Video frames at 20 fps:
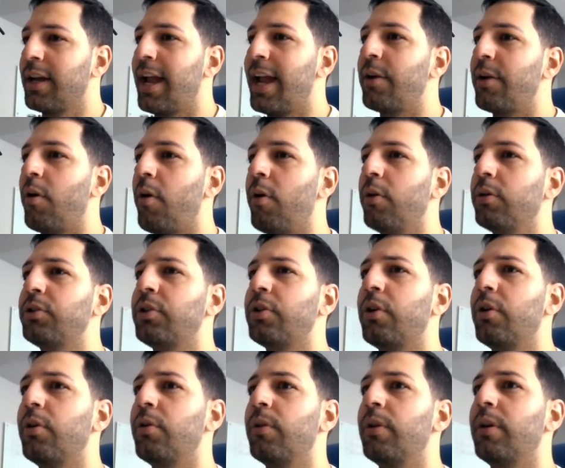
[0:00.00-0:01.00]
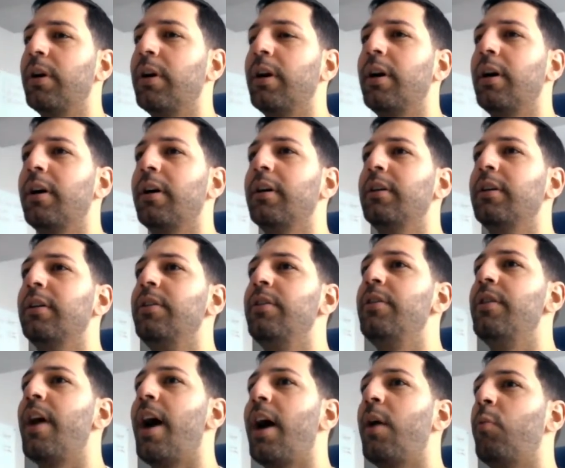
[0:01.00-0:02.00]
and also
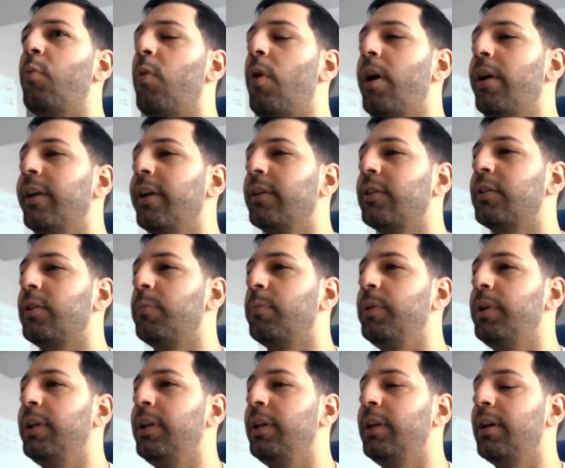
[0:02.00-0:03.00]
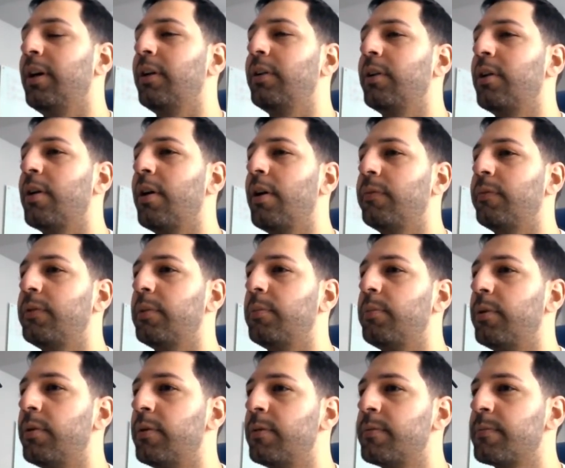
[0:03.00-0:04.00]
not wanting to be
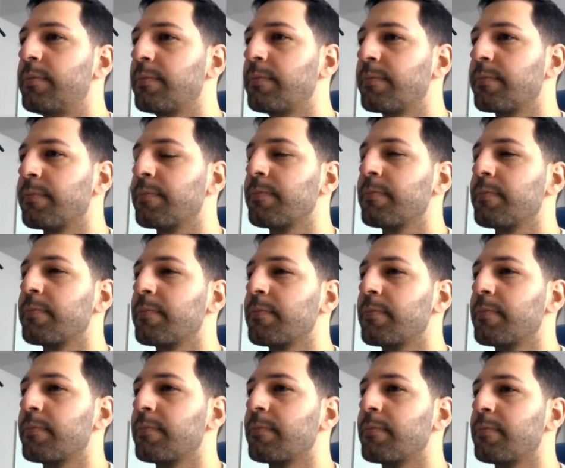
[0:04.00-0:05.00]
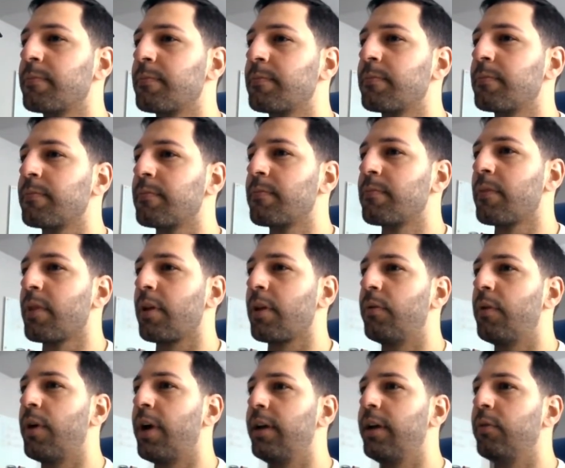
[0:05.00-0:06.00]
uncomfortable. Mm. Yeah.
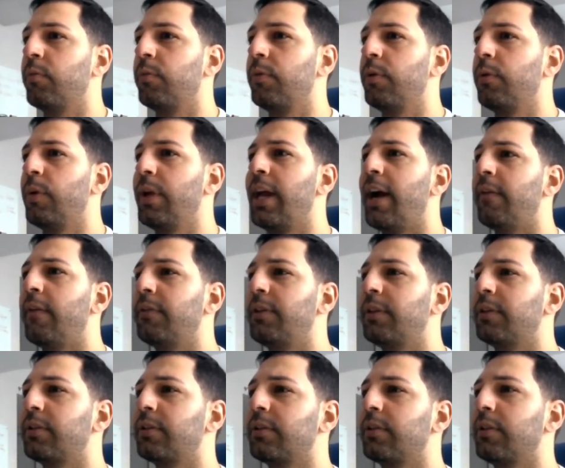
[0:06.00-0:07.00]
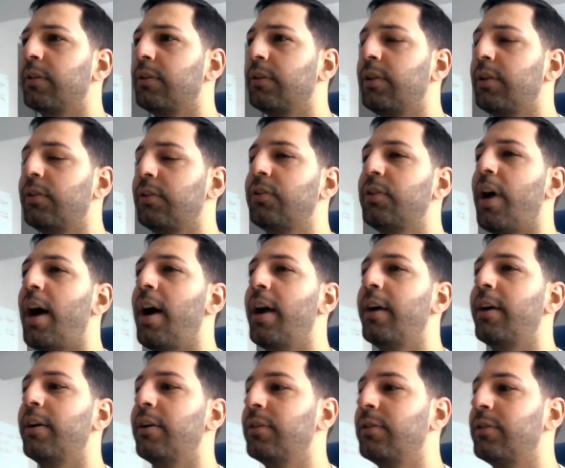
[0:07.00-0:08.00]
Right? We we have this
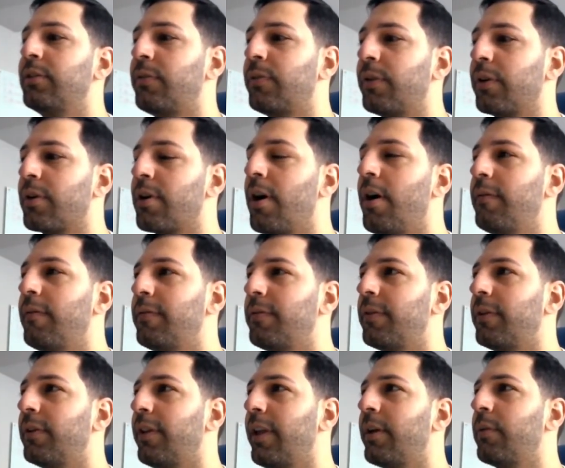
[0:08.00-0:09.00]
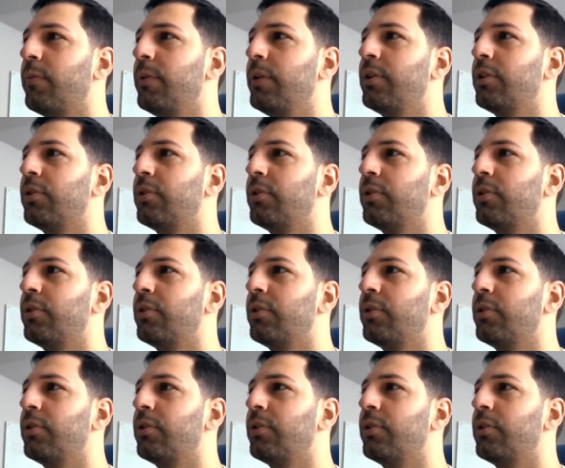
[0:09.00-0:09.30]
desire for comfort, like we